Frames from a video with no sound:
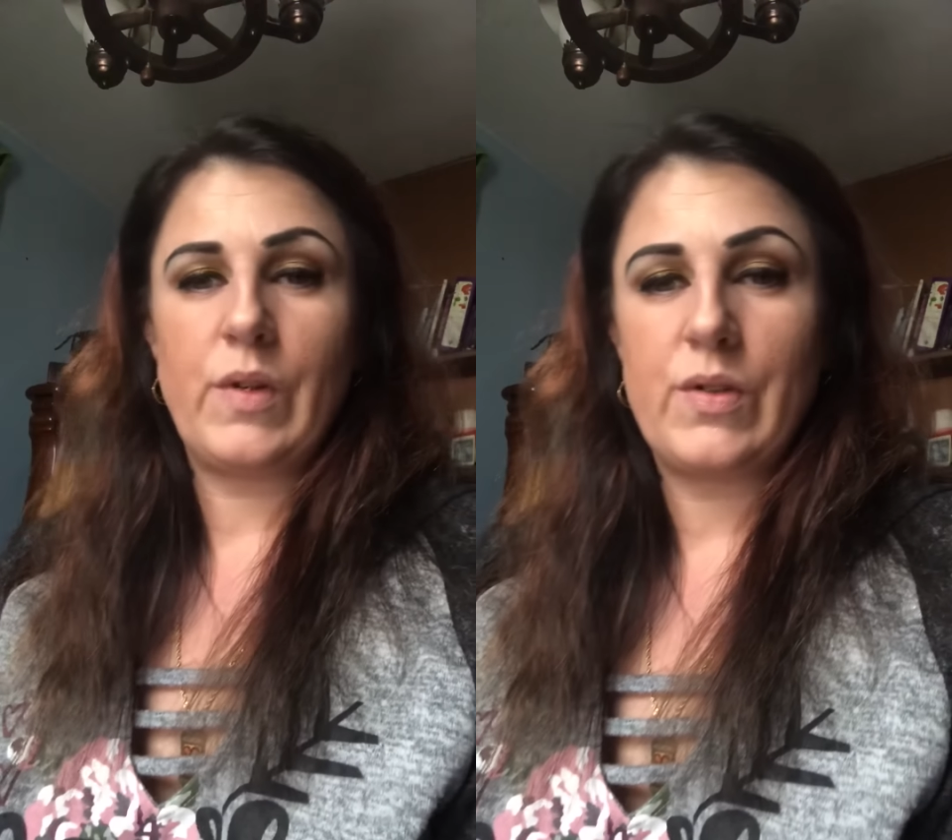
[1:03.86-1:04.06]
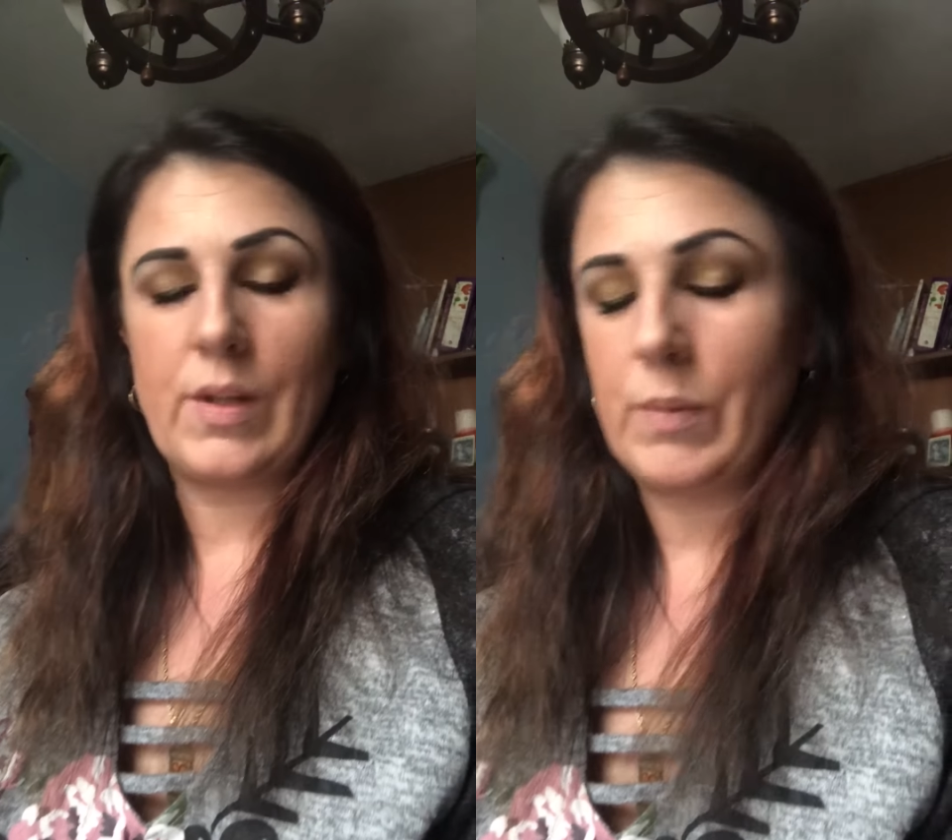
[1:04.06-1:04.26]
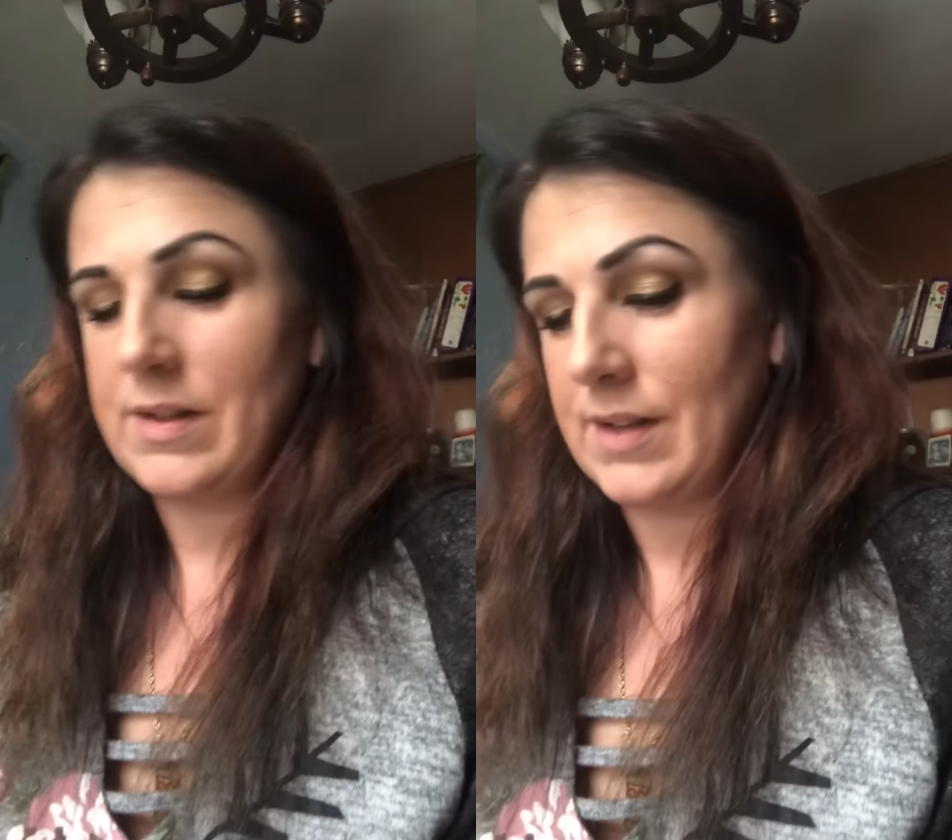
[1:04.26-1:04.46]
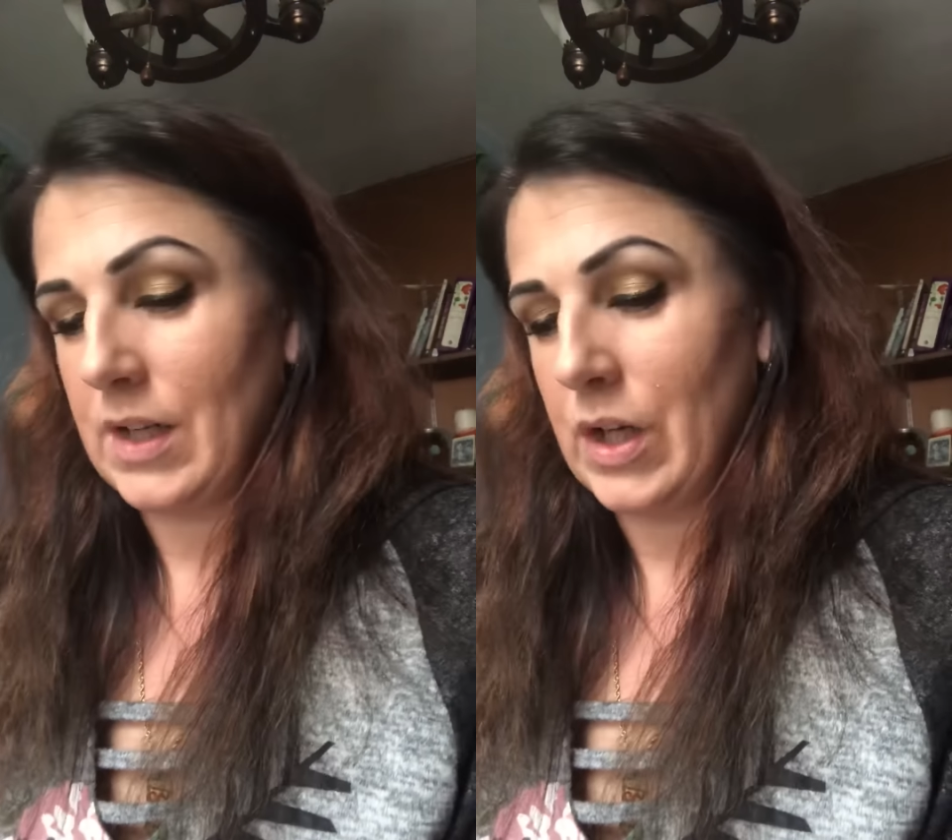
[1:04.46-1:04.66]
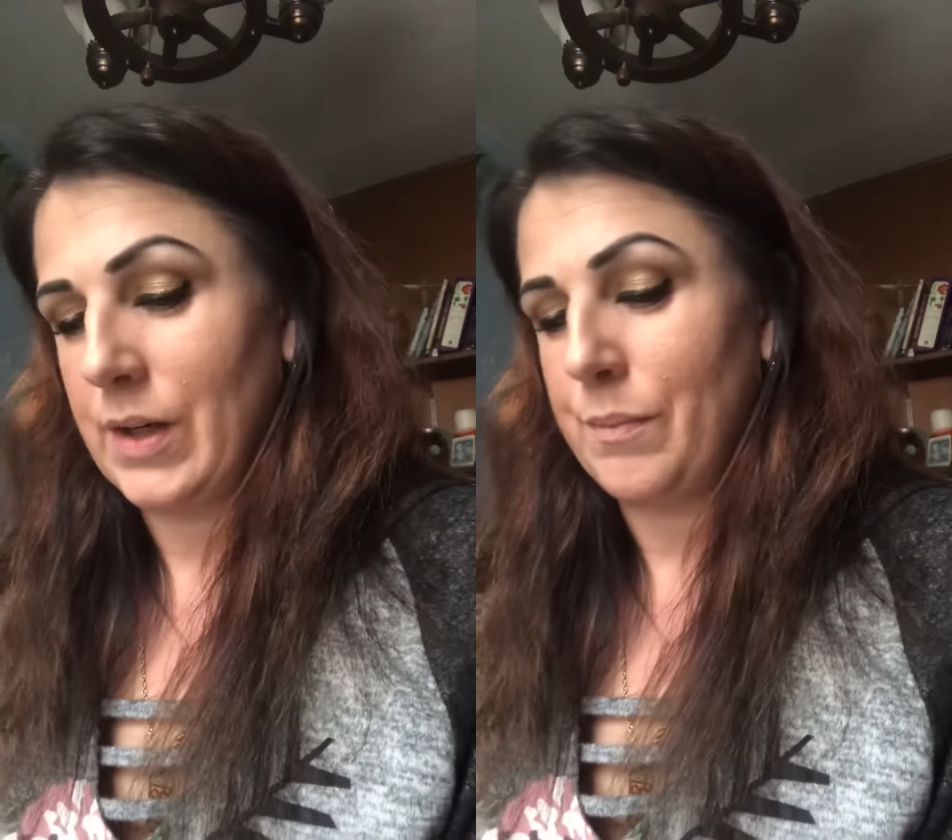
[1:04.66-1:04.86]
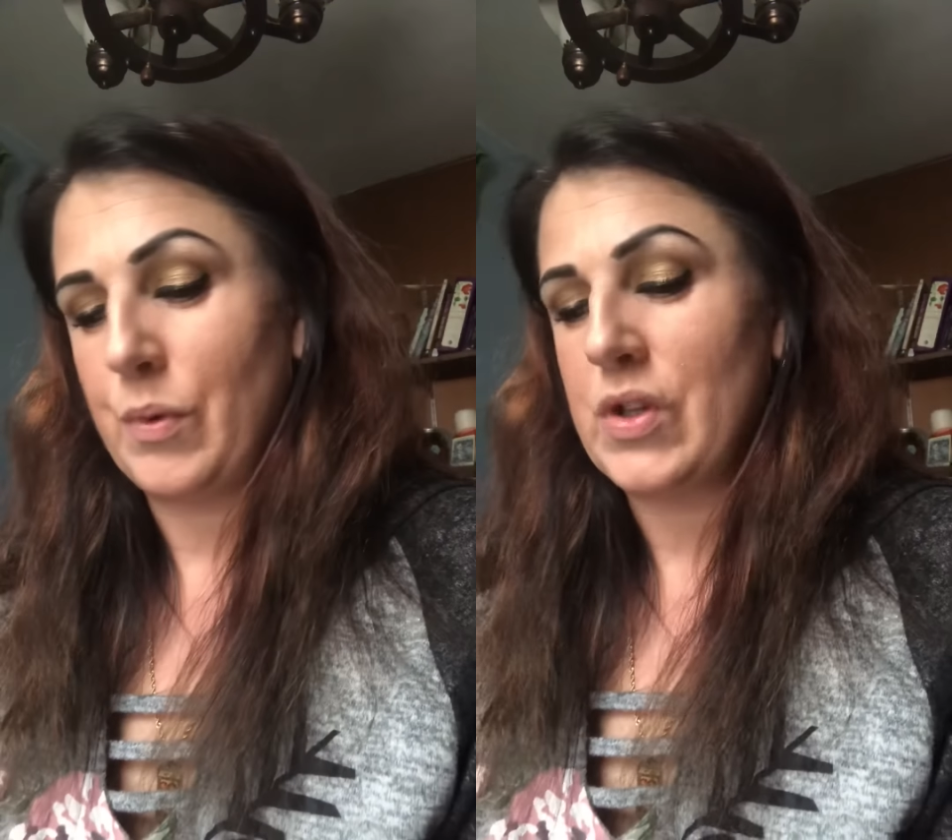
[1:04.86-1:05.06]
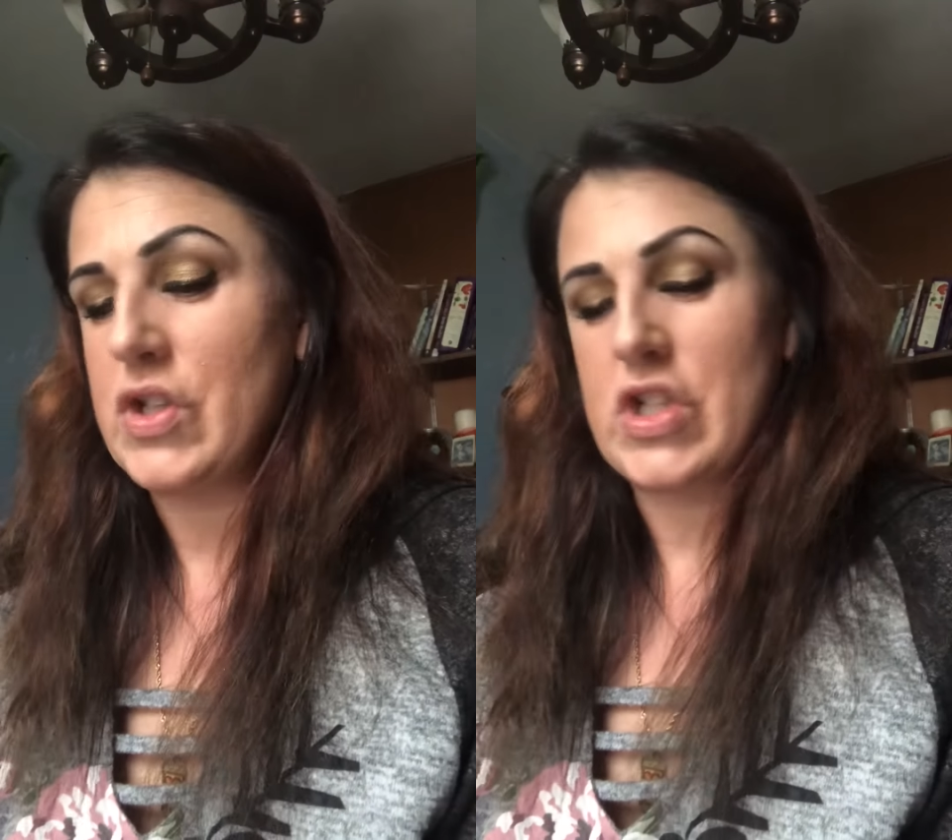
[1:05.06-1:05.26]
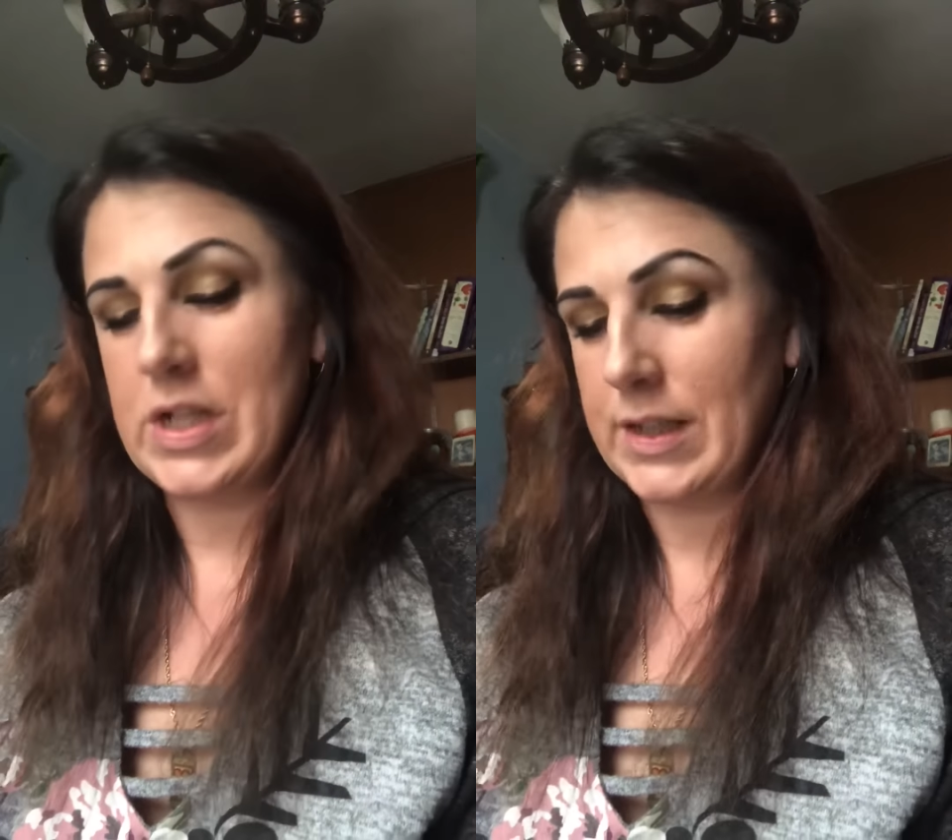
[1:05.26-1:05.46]
somebody said
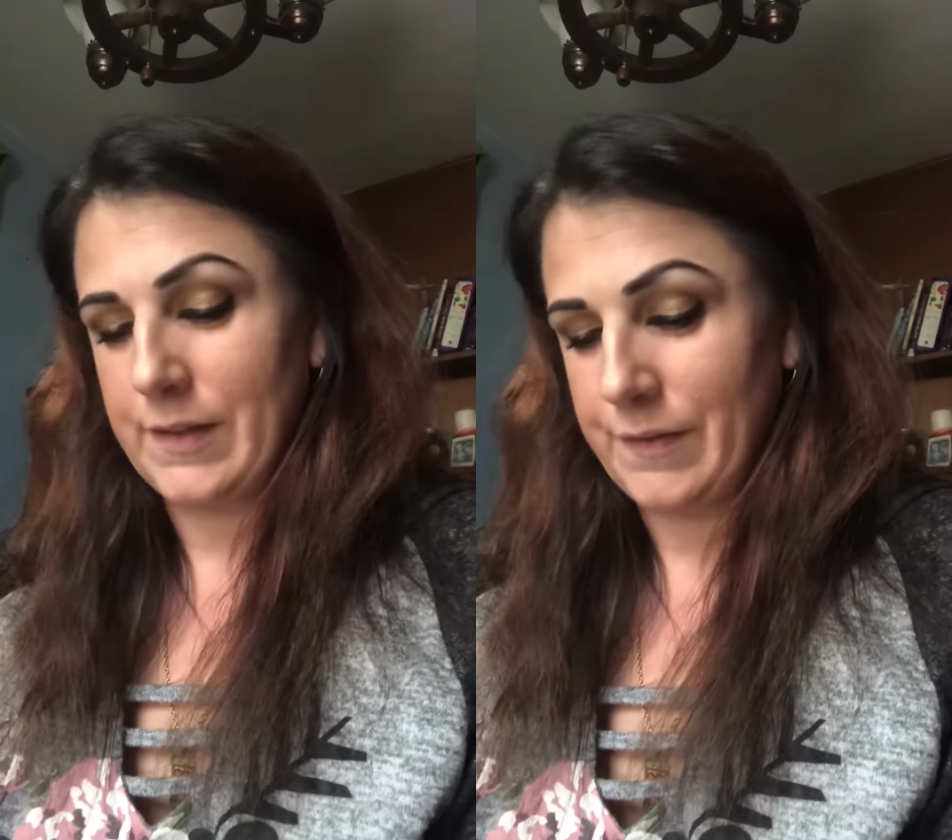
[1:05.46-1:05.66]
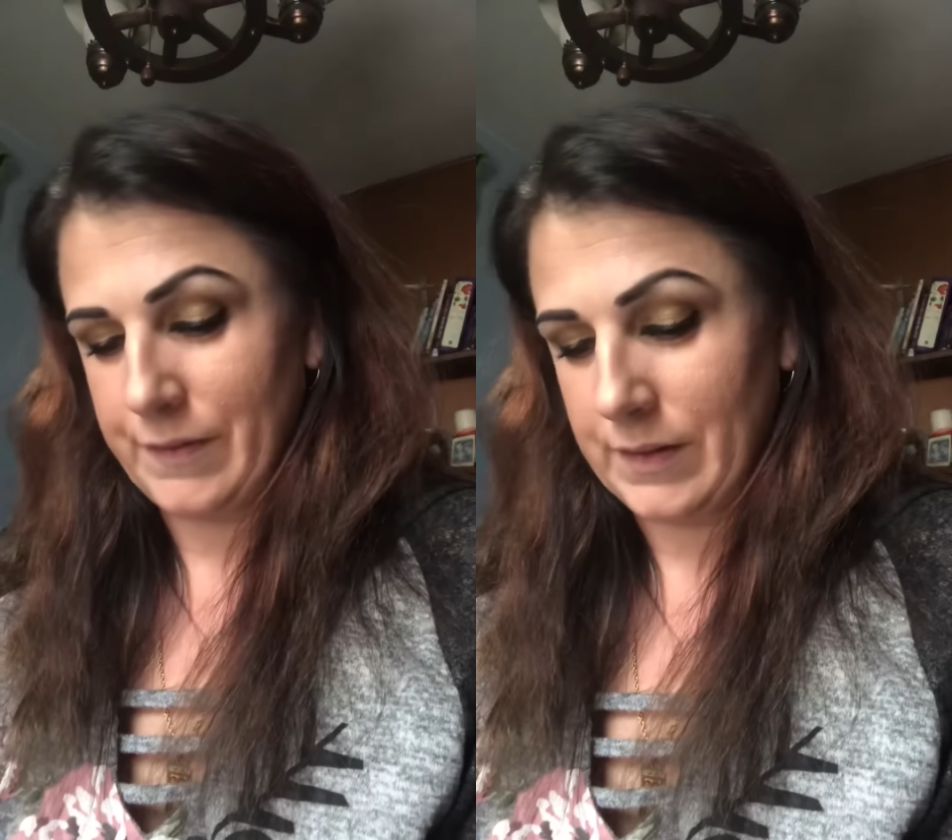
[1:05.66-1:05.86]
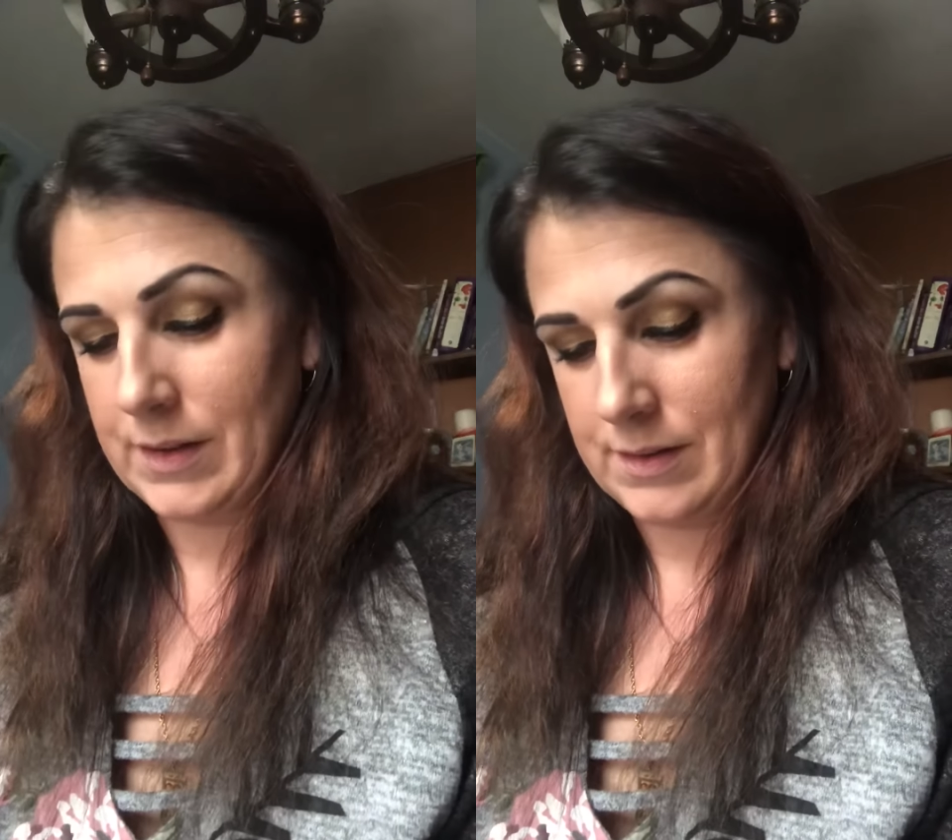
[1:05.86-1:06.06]
unappreciative.